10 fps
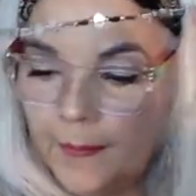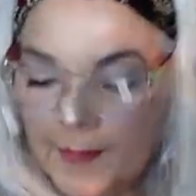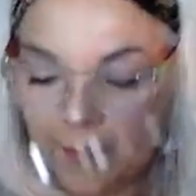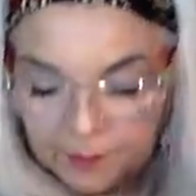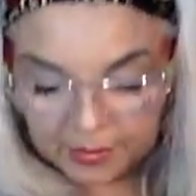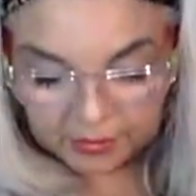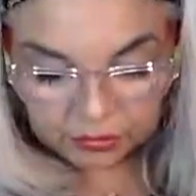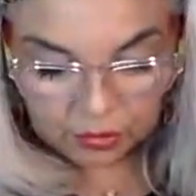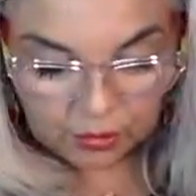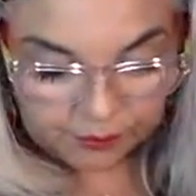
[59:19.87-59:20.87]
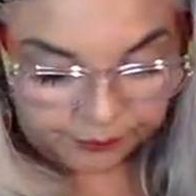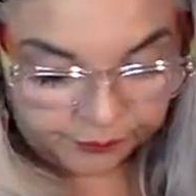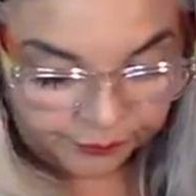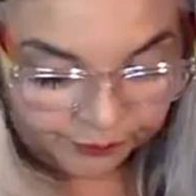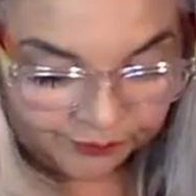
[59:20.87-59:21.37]
Not a bad jar.
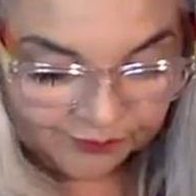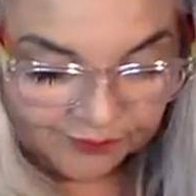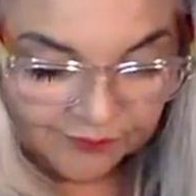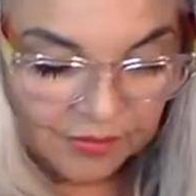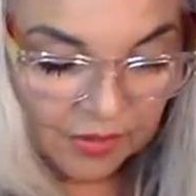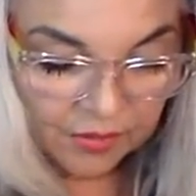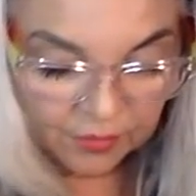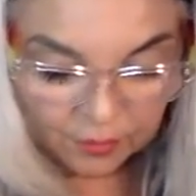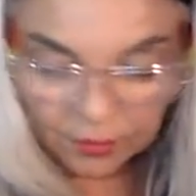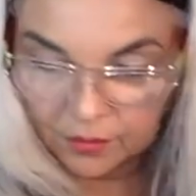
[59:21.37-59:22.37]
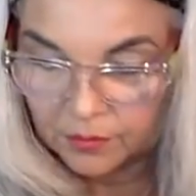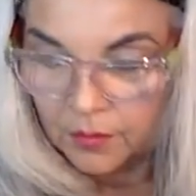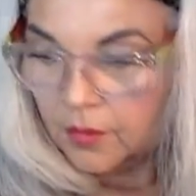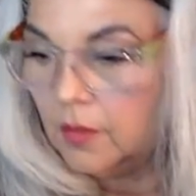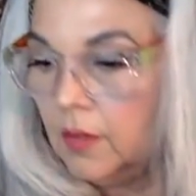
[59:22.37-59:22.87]
I got to go on
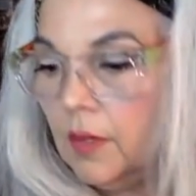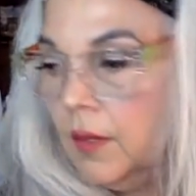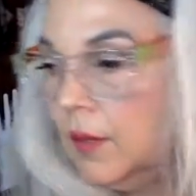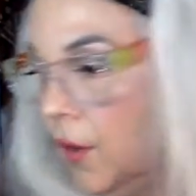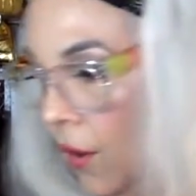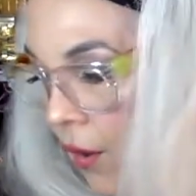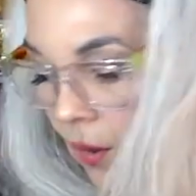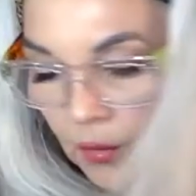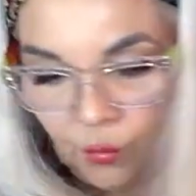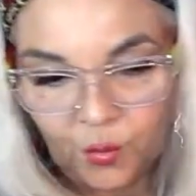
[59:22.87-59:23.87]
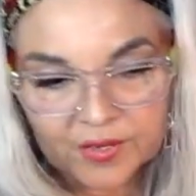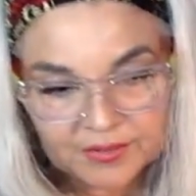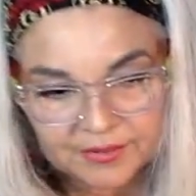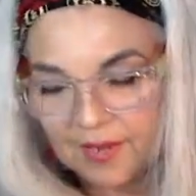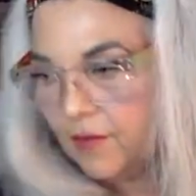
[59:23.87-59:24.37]
on
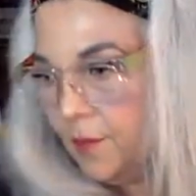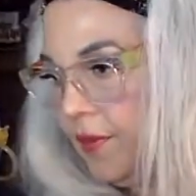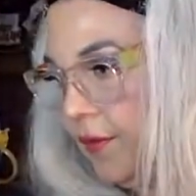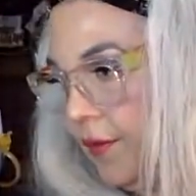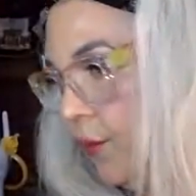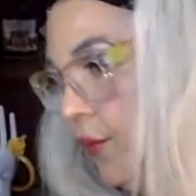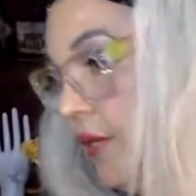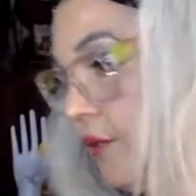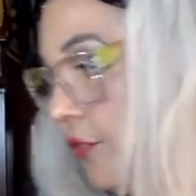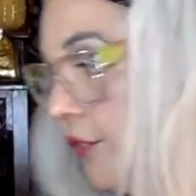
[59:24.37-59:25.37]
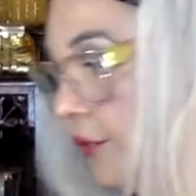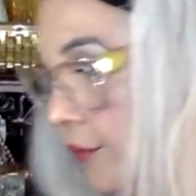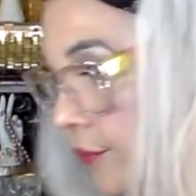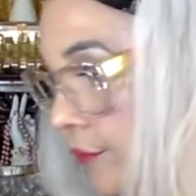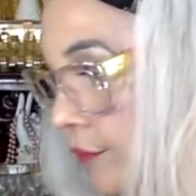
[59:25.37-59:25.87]
Wednesday. I haven't been there in a week or
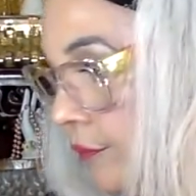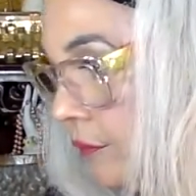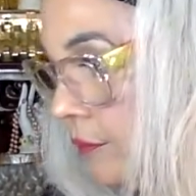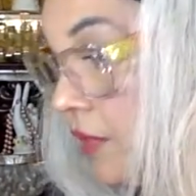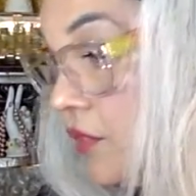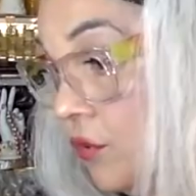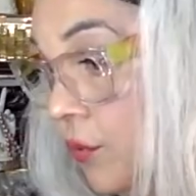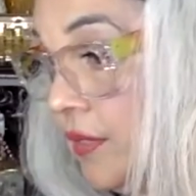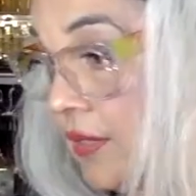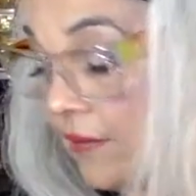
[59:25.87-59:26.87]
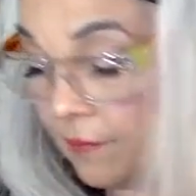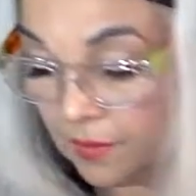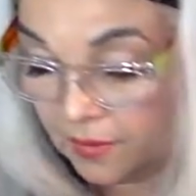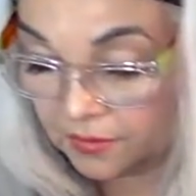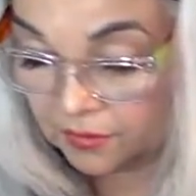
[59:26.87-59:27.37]
two. About two weeks I haven't
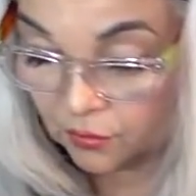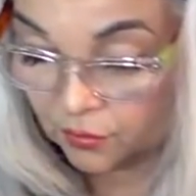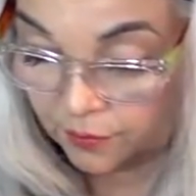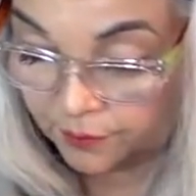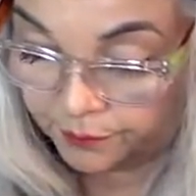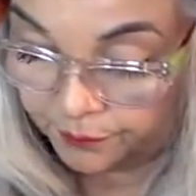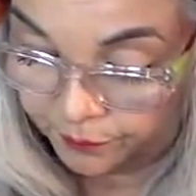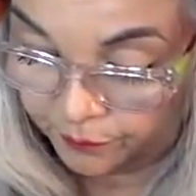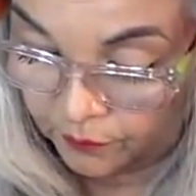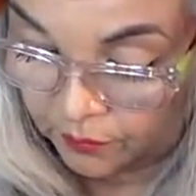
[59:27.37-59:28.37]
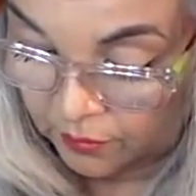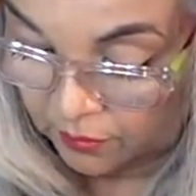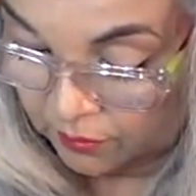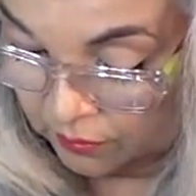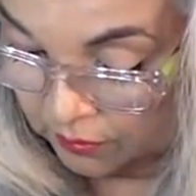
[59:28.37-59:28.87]
been in that store.
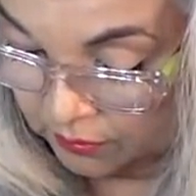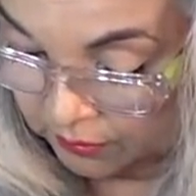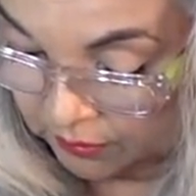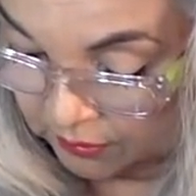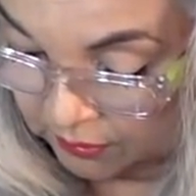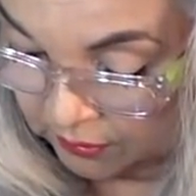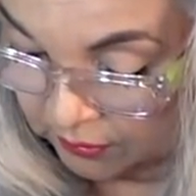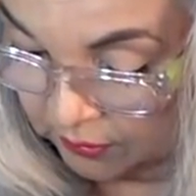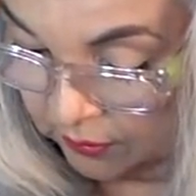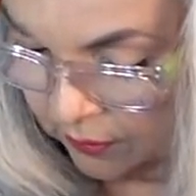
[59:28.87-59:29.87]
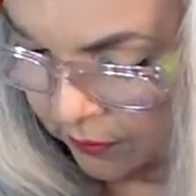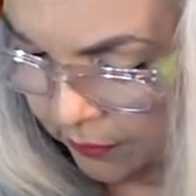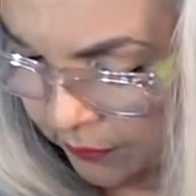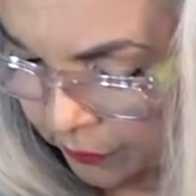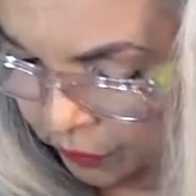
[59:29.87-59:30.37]
This is
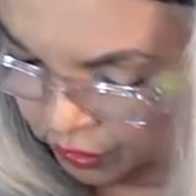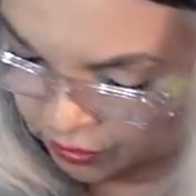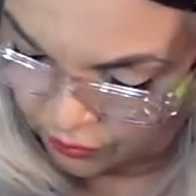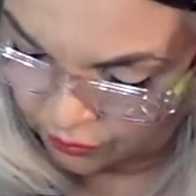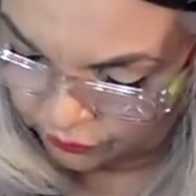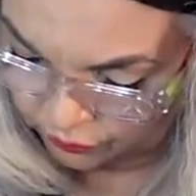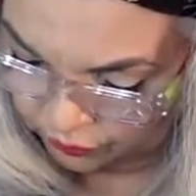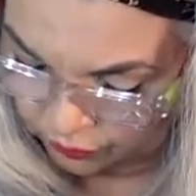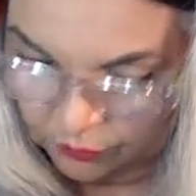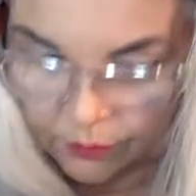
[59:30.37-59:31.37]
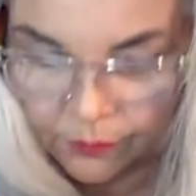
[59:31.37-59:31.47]
uh, Chico's.